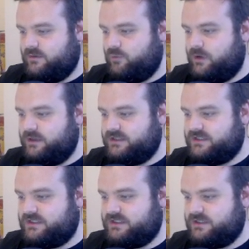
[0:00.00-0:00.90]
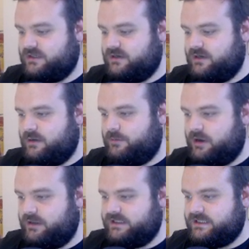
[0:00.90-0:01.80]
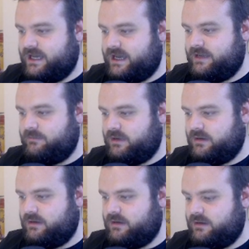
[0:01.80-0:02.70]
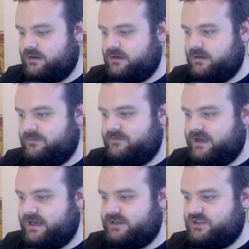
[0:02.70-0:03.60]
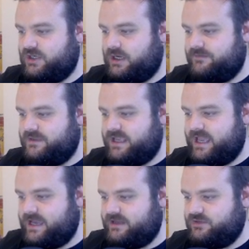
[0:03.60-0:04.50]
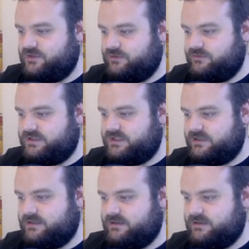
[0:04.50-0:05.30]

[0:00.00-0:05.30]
Once Upon Time, Village of the Angels,